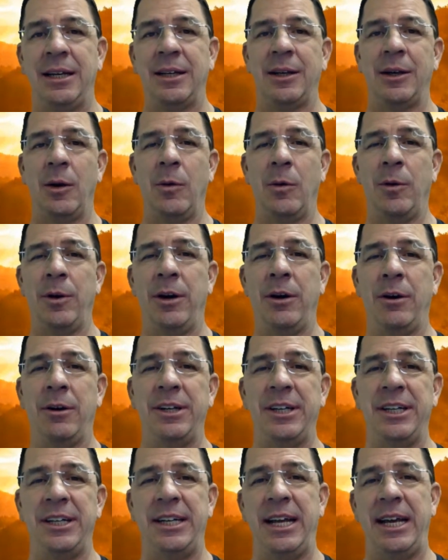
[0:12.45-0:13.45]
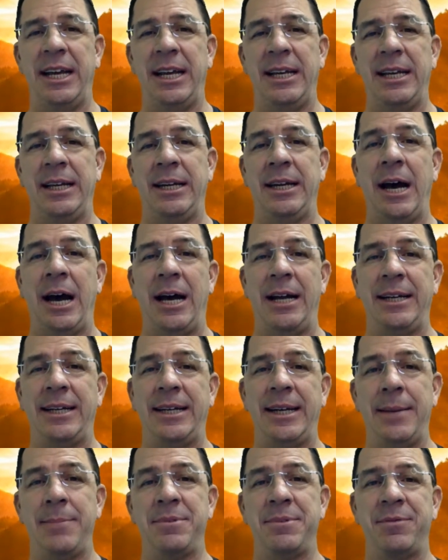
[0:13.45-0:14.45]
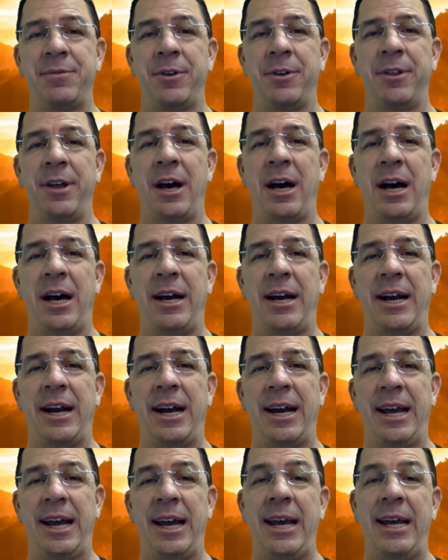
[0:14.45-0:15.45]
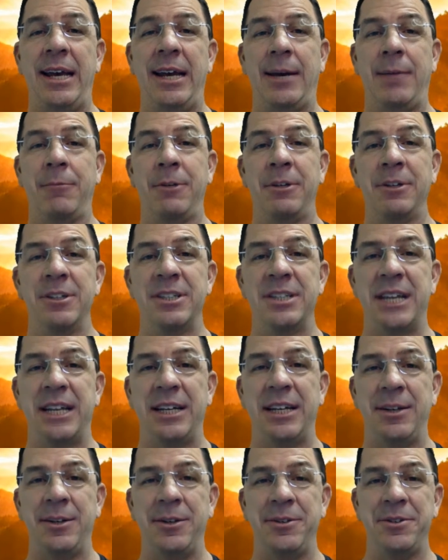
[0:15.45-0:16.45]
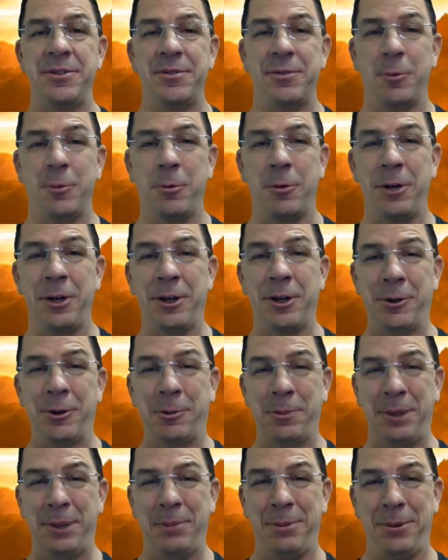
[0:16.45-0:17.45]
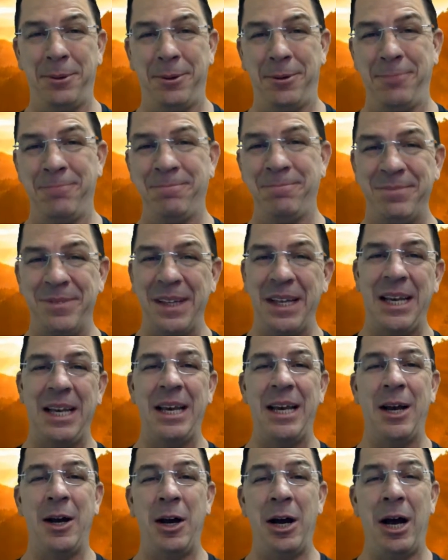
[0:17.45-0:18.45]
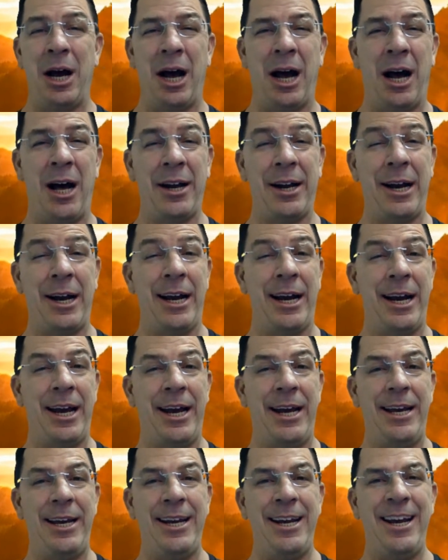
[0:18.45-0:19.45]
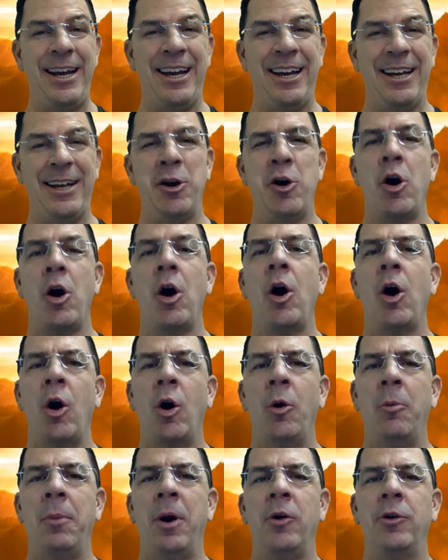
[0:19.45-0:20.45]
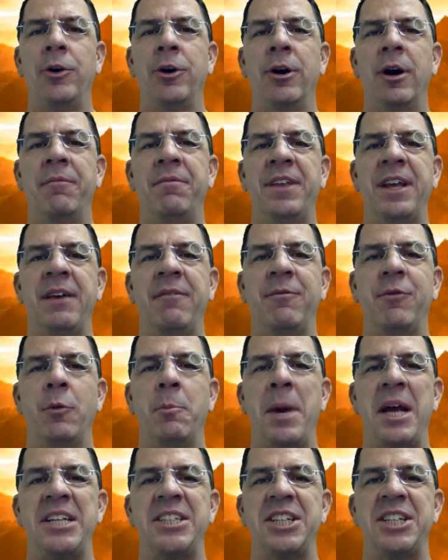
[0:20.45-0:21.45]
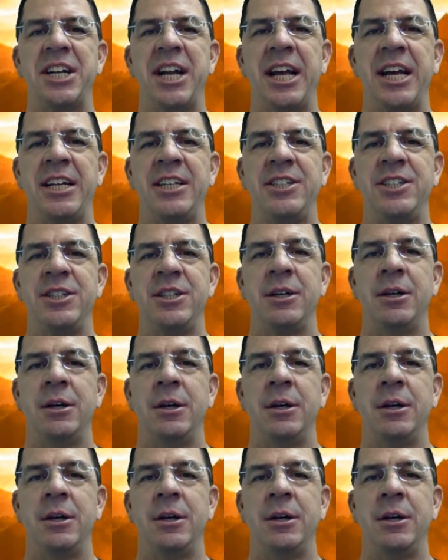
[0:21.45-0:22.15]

going on today in hot tips for the hot IA and real estate news for real people. Hot IA, homeowner of the information age.